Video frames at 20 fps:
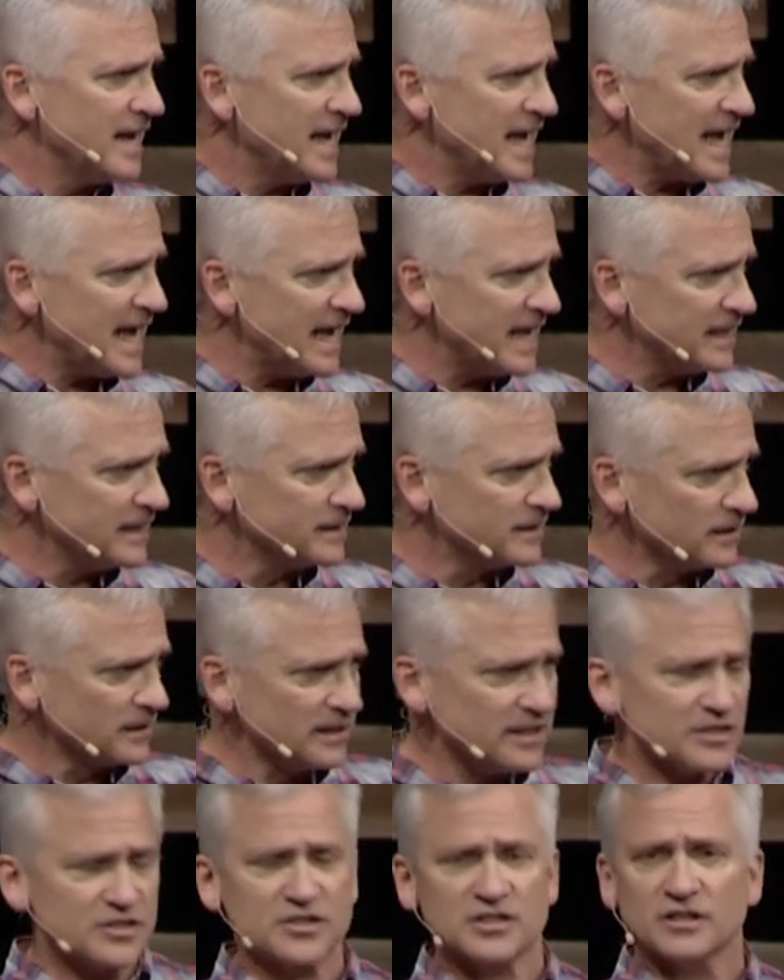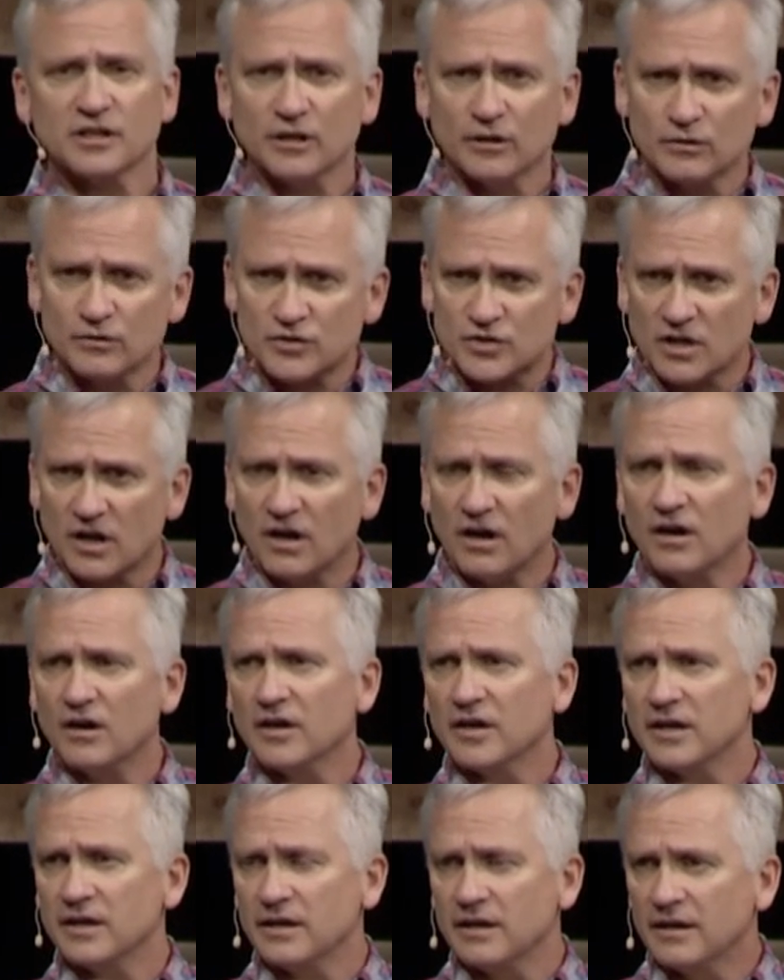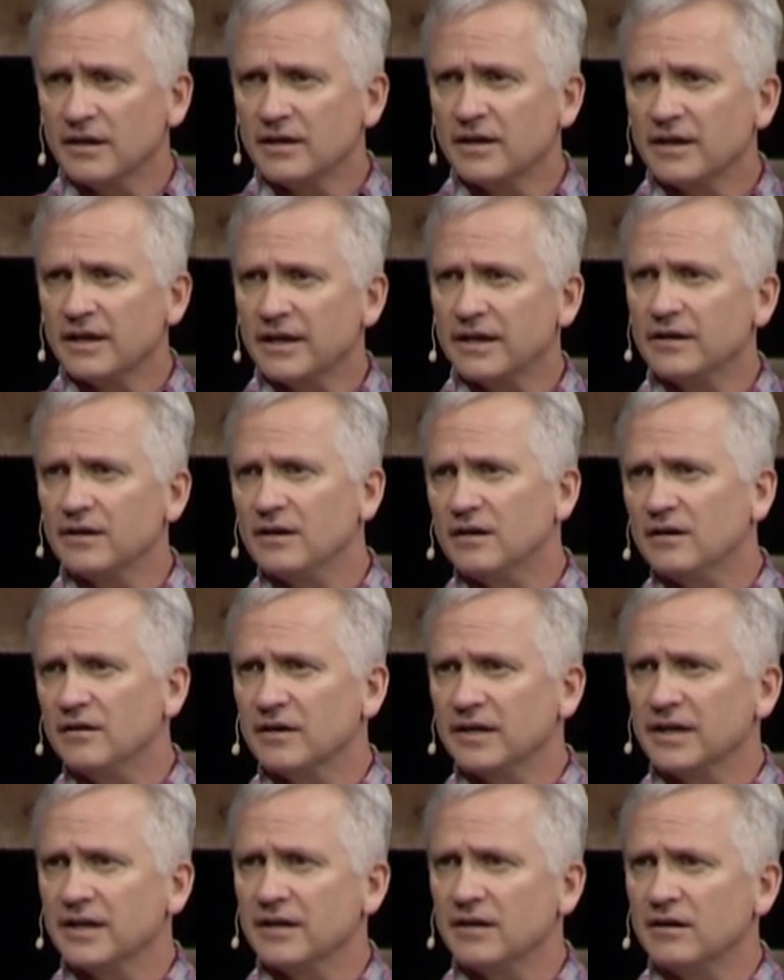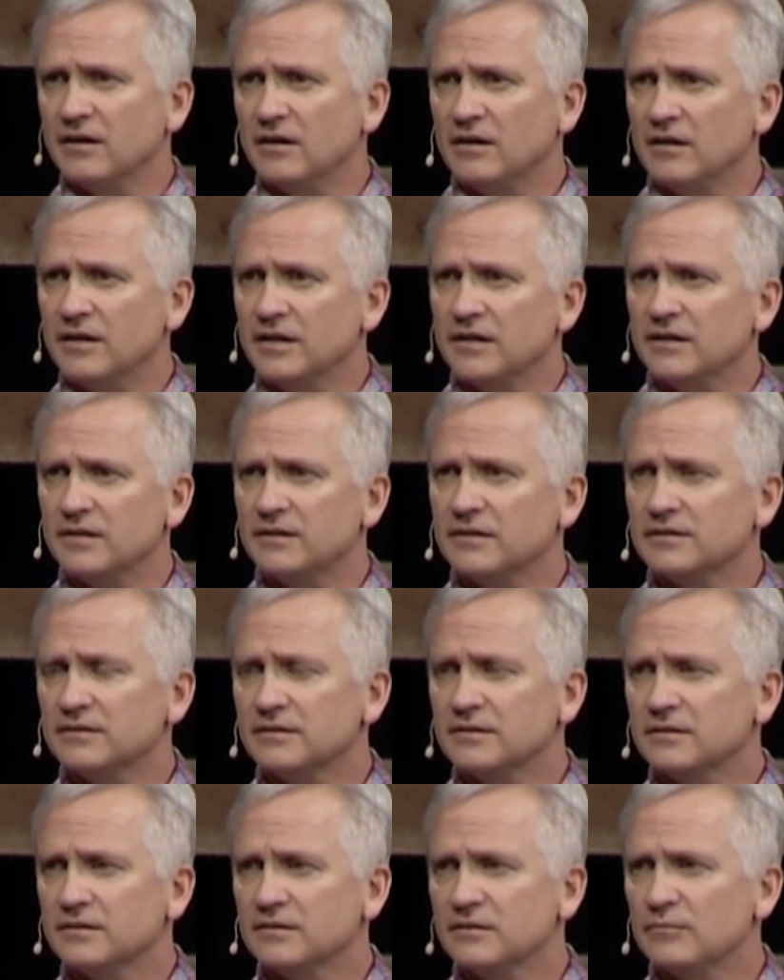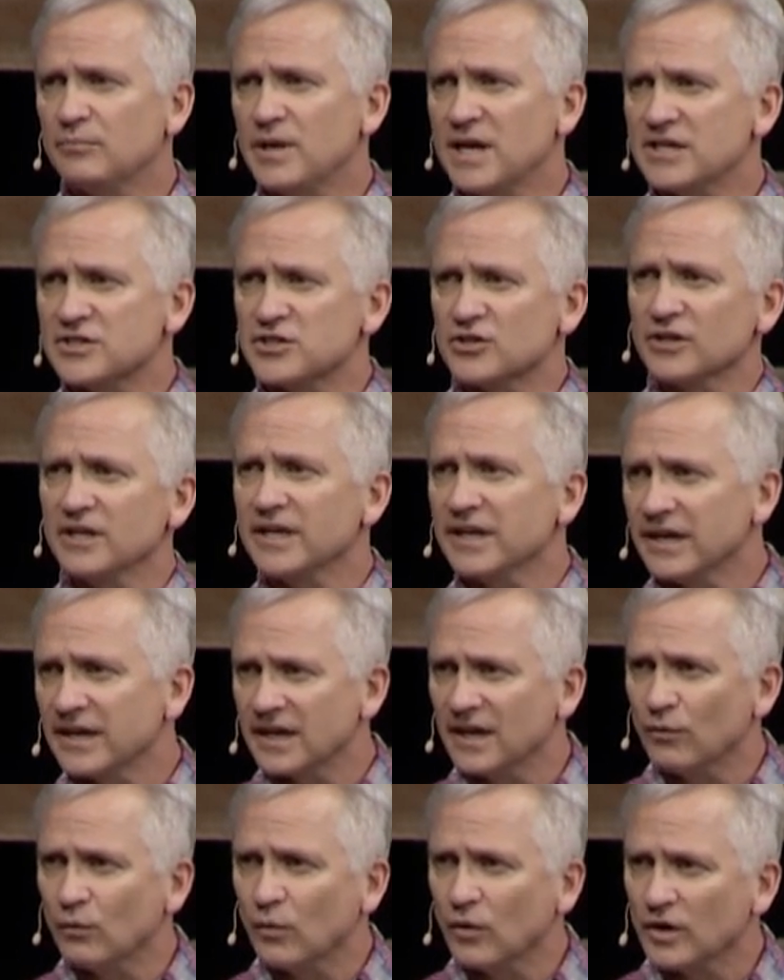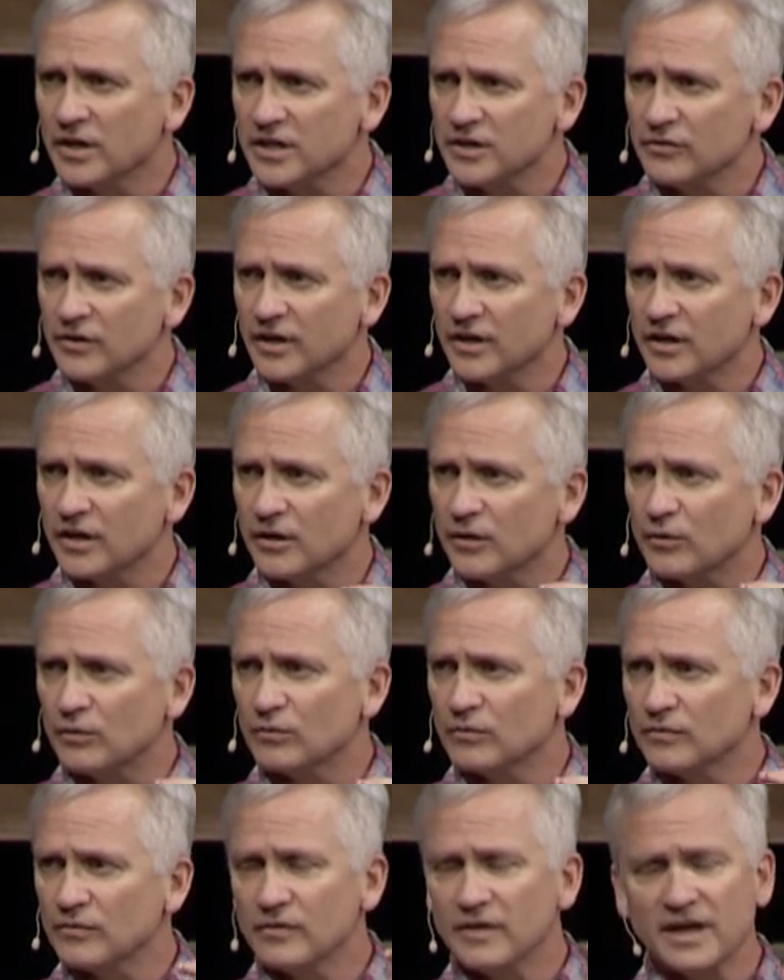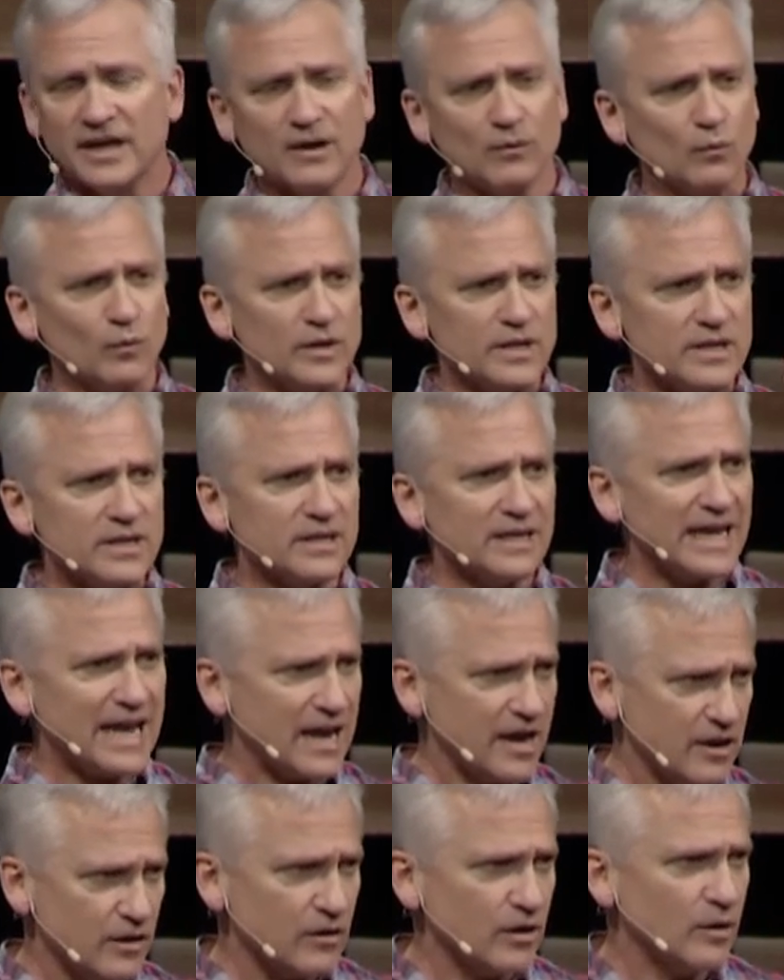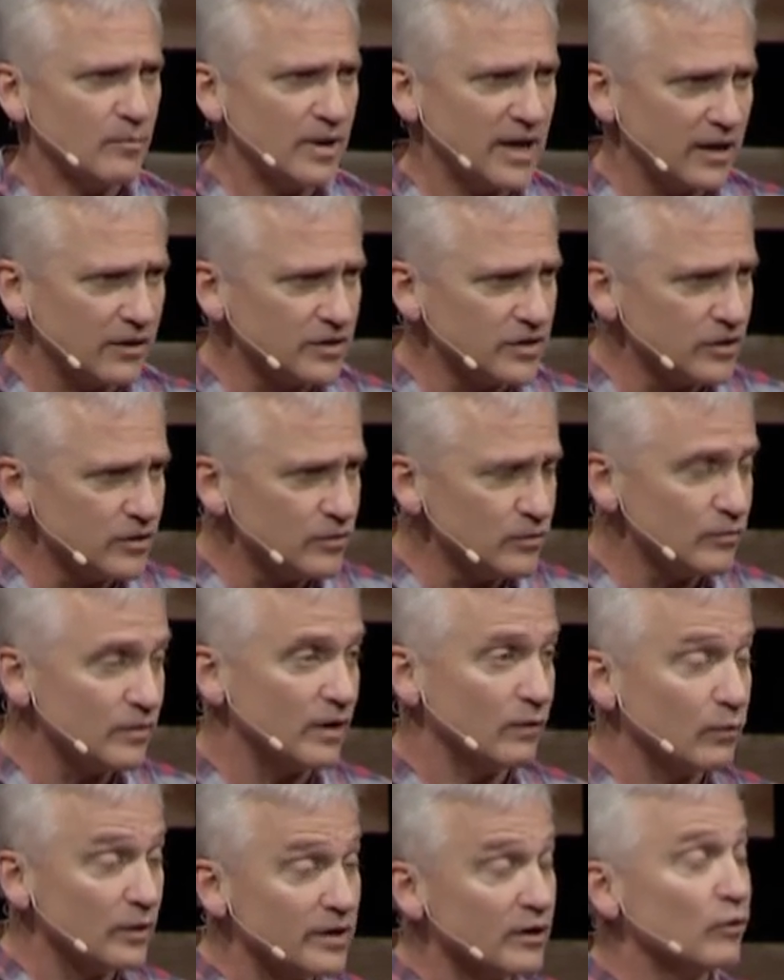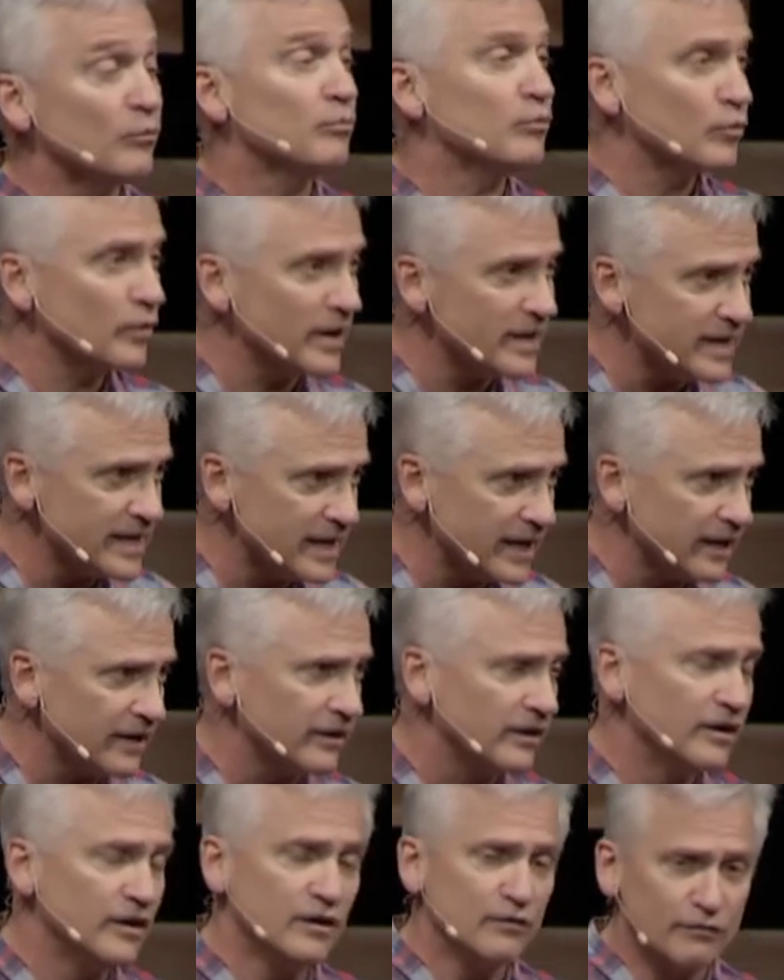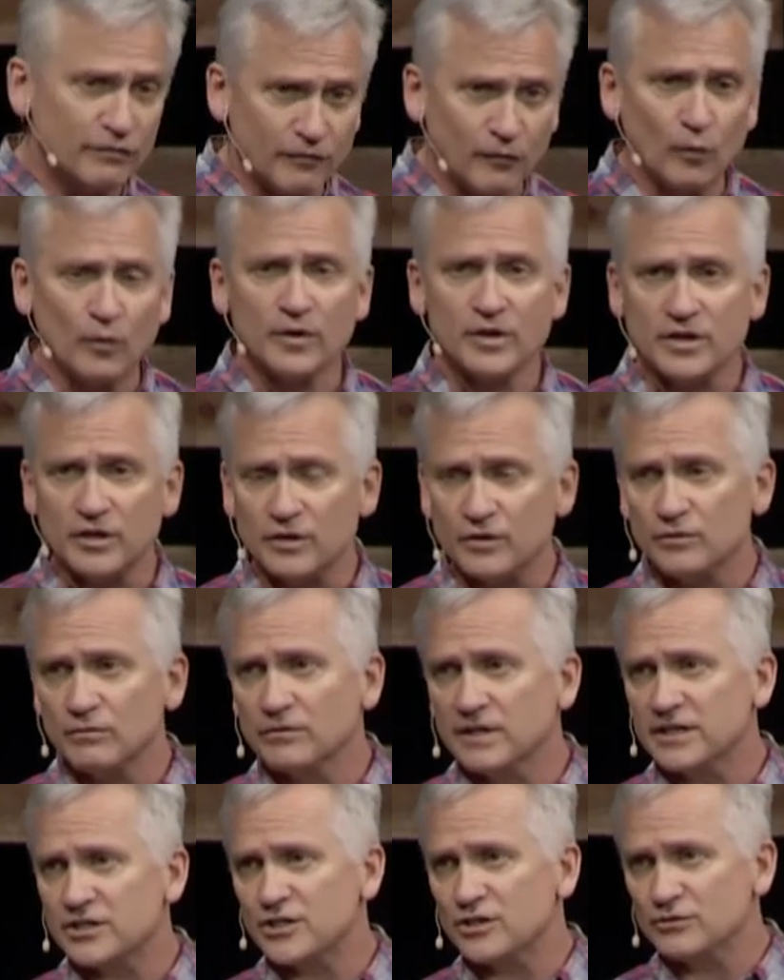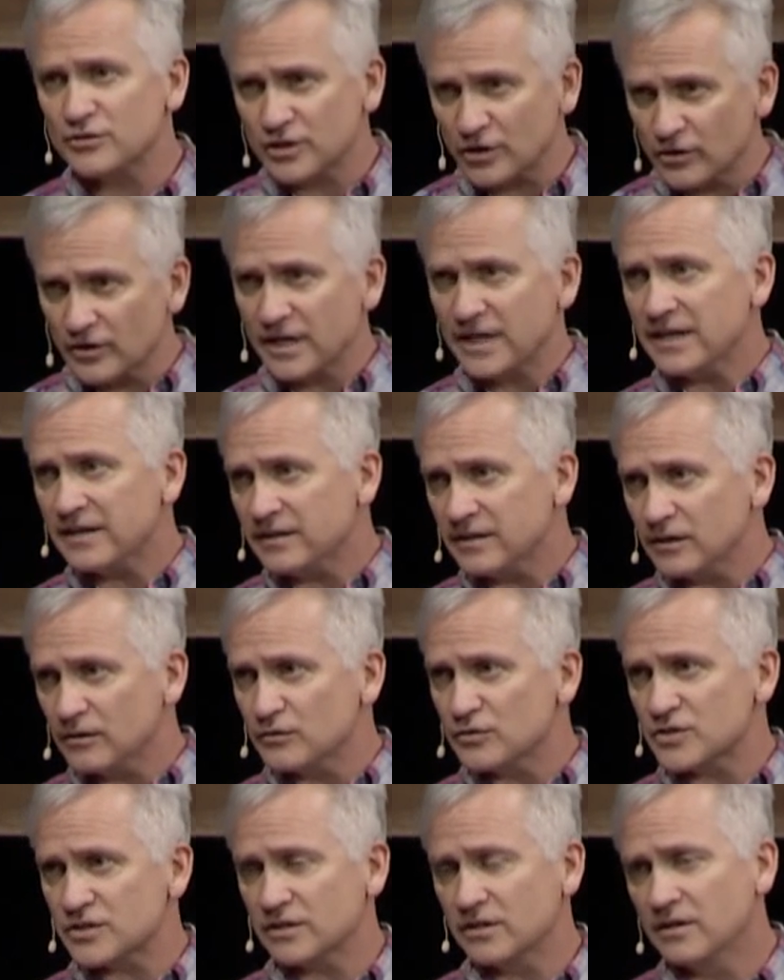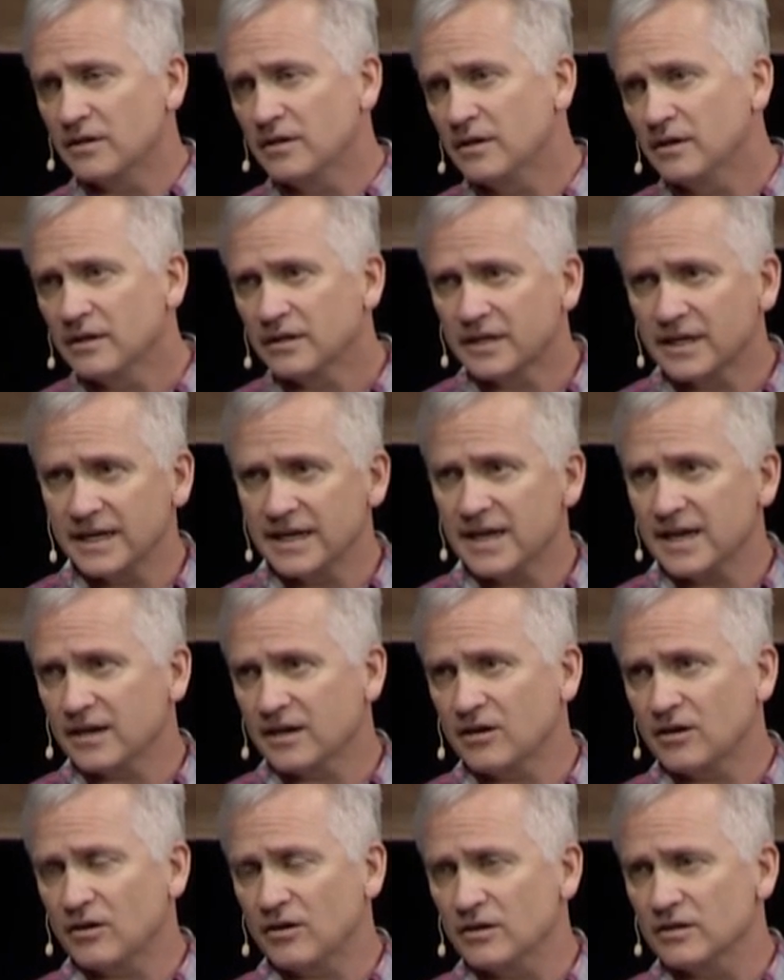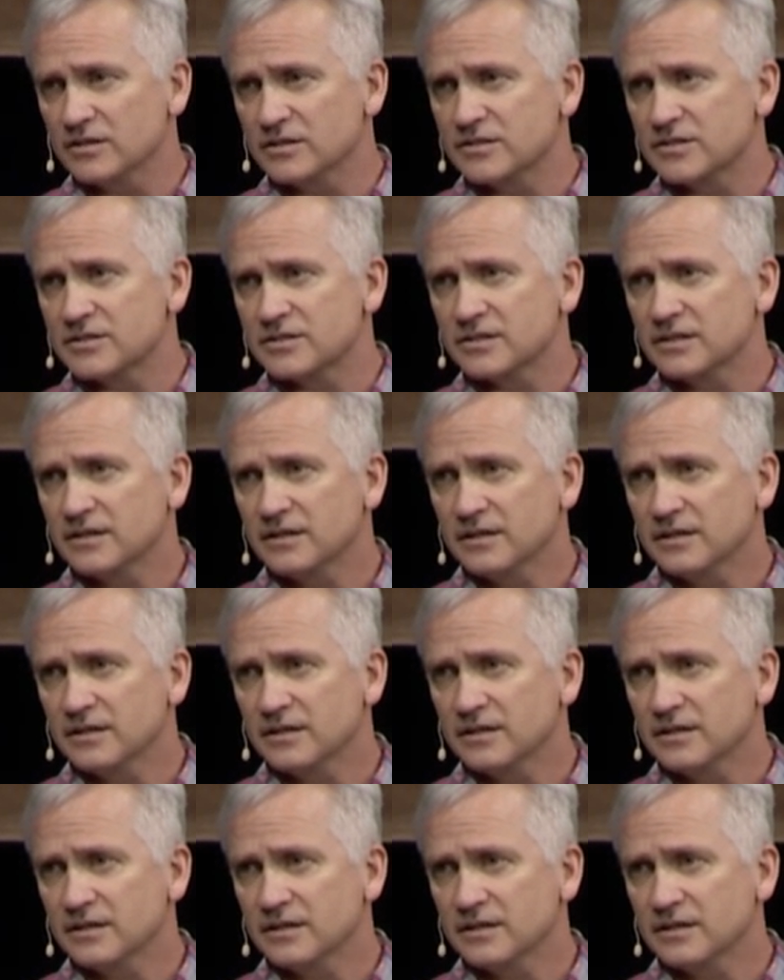and the list goes on and on and on. Pastor Ken and I want you to know that we care about you, that we are praying for you as you turn in those connect cards.